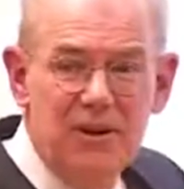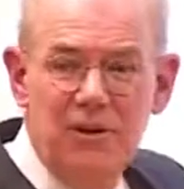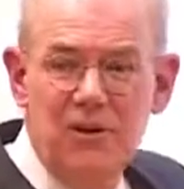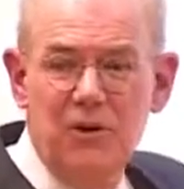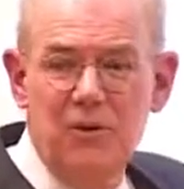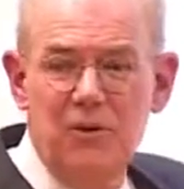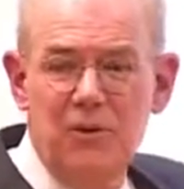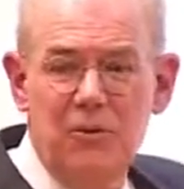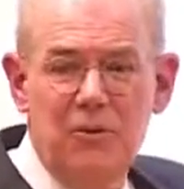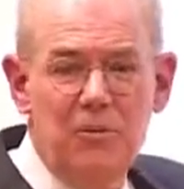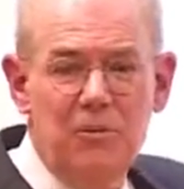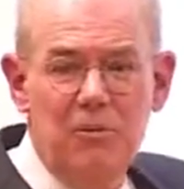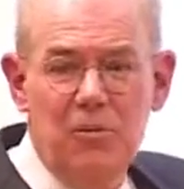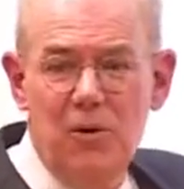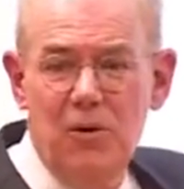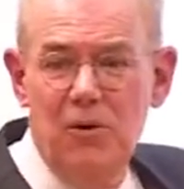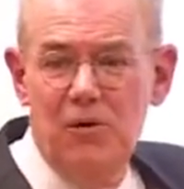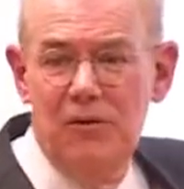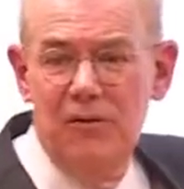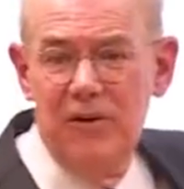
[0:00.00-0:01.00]
you
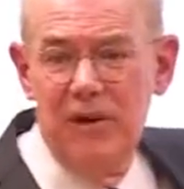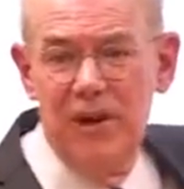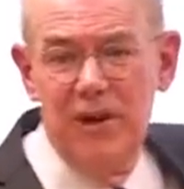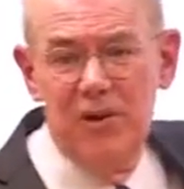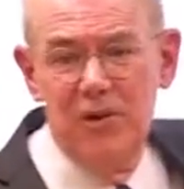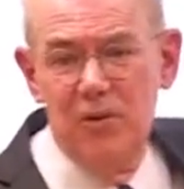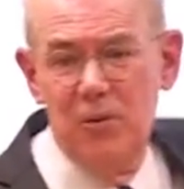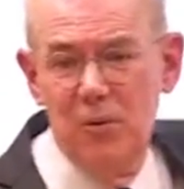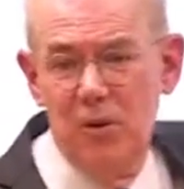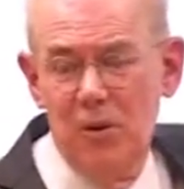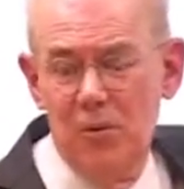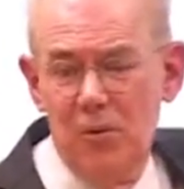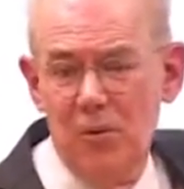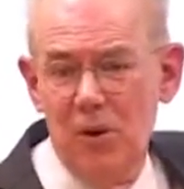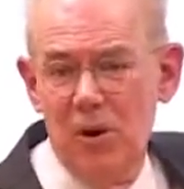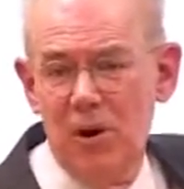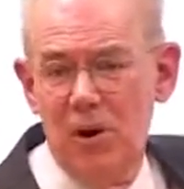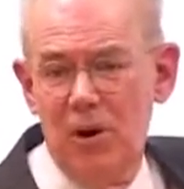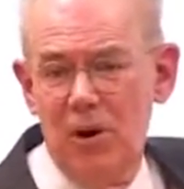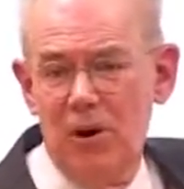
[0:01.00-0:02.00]
move into a
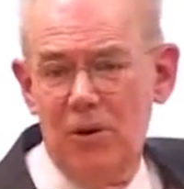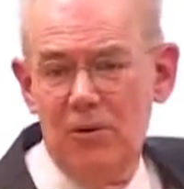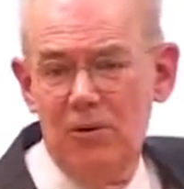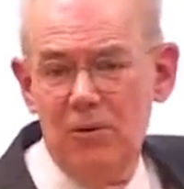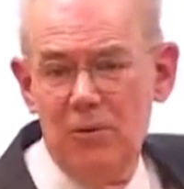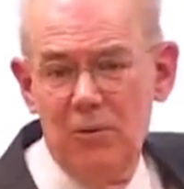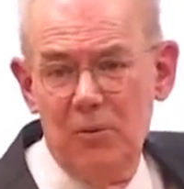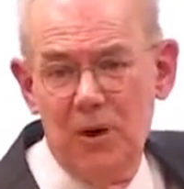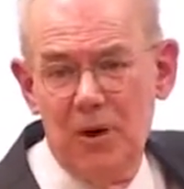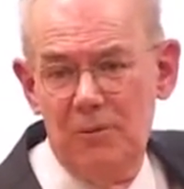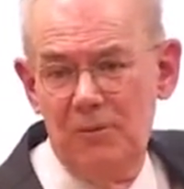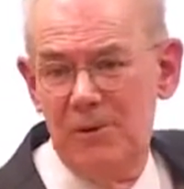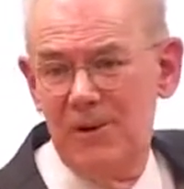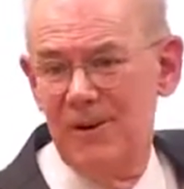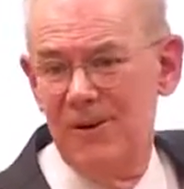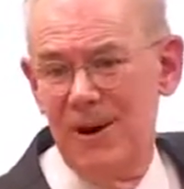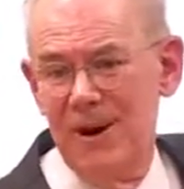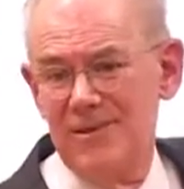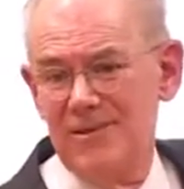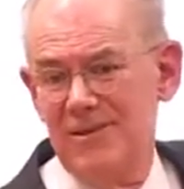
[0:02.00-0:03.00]
world where
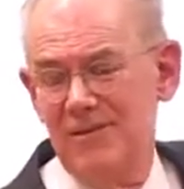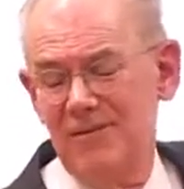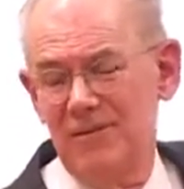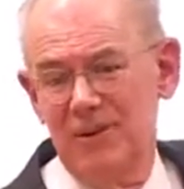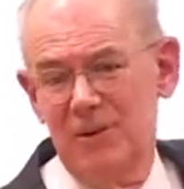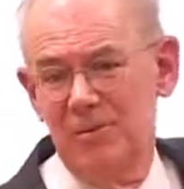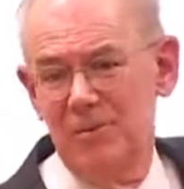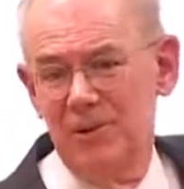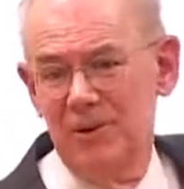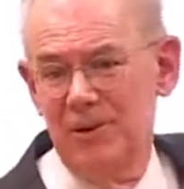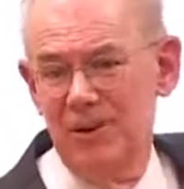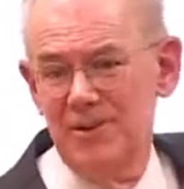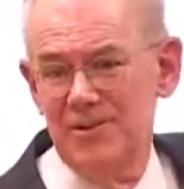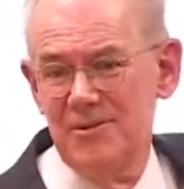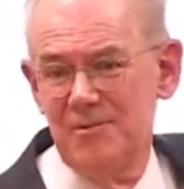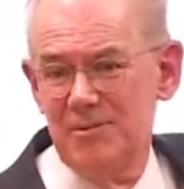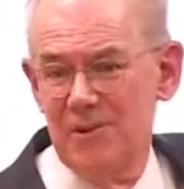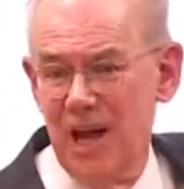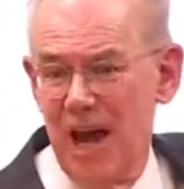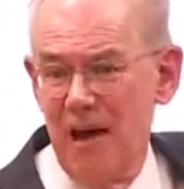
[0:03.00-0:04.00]
progressive
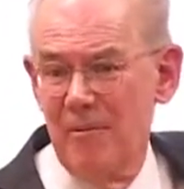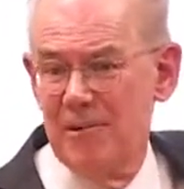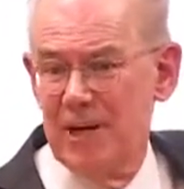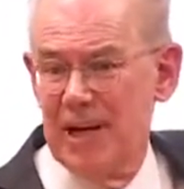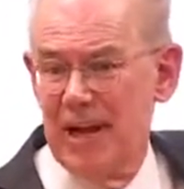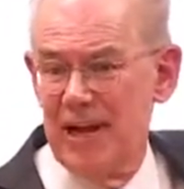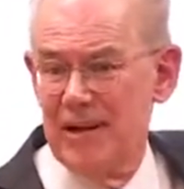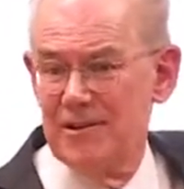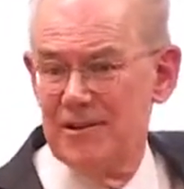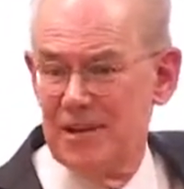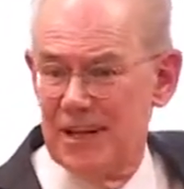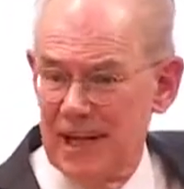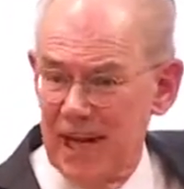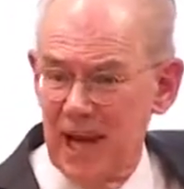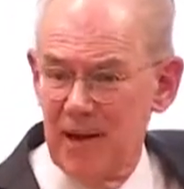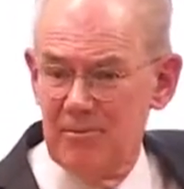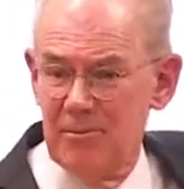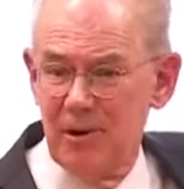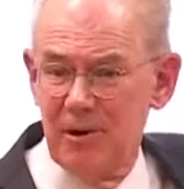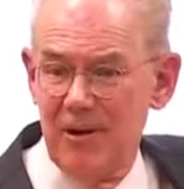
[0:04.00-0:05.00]
liberalism dominates. And
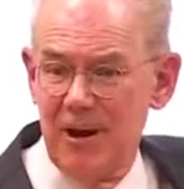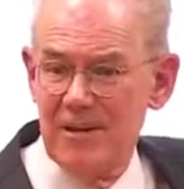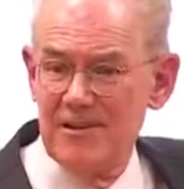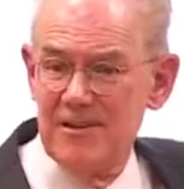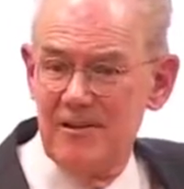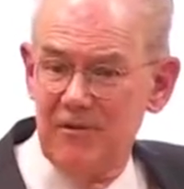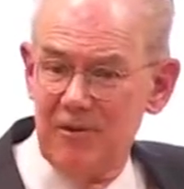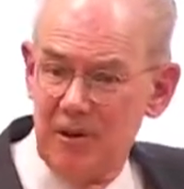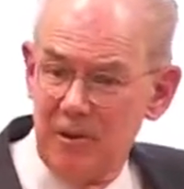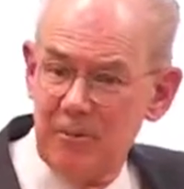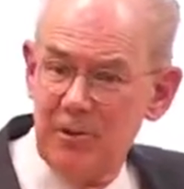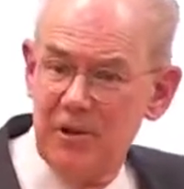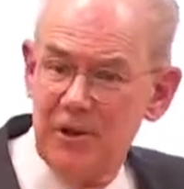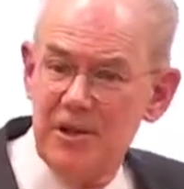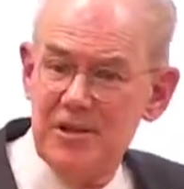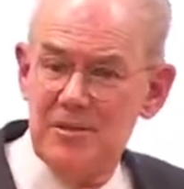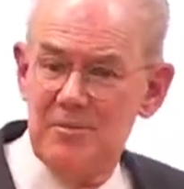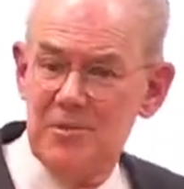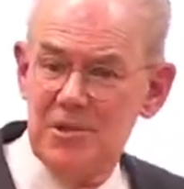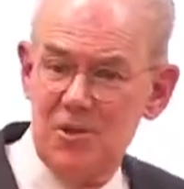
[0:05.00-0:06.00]
again, progressive
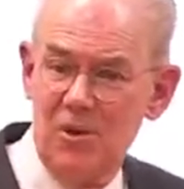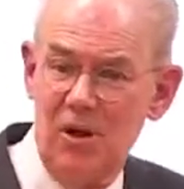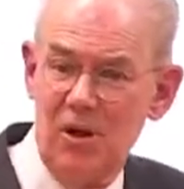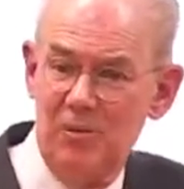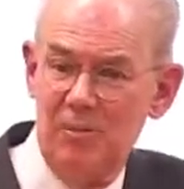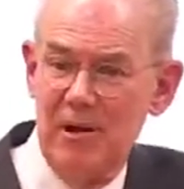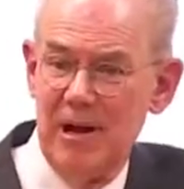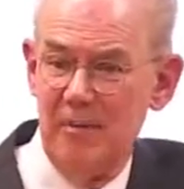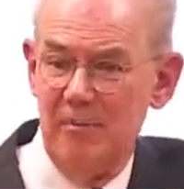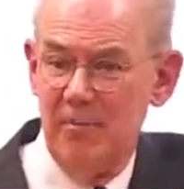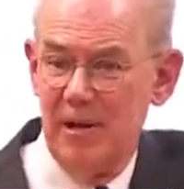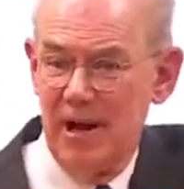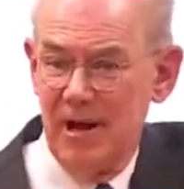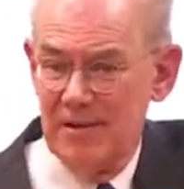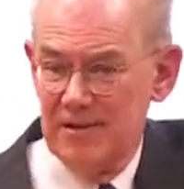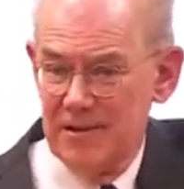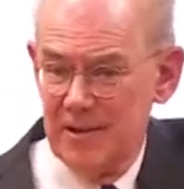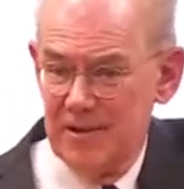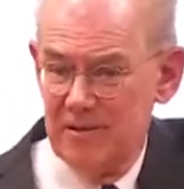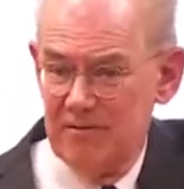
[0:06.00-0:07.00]
liberalism is all about
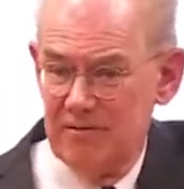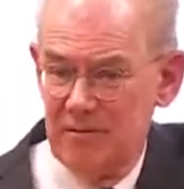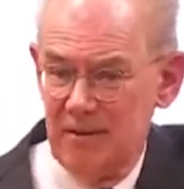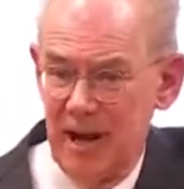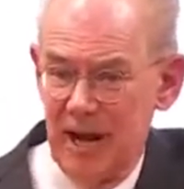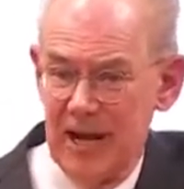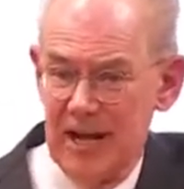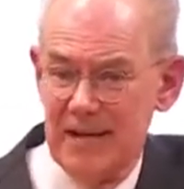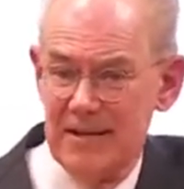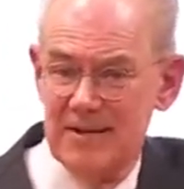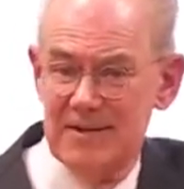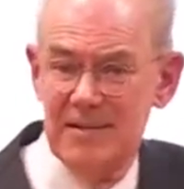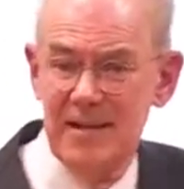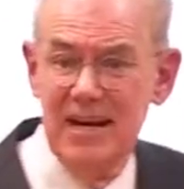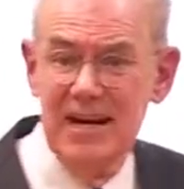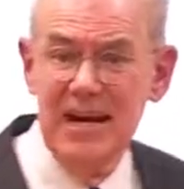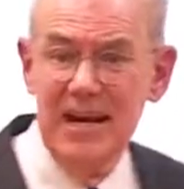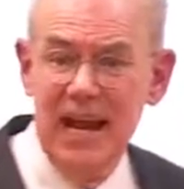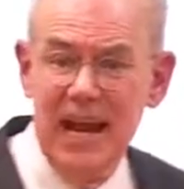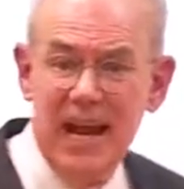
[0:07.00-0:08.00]
positive rights,
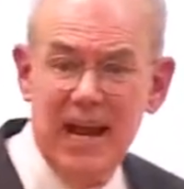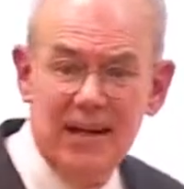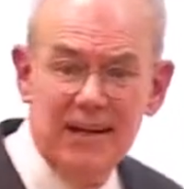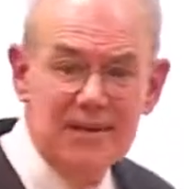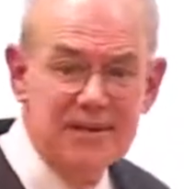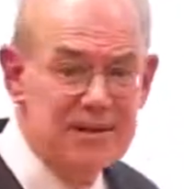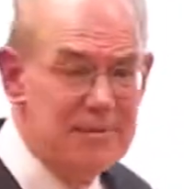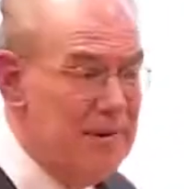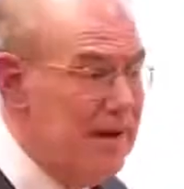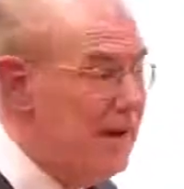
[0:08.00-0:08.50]
and it's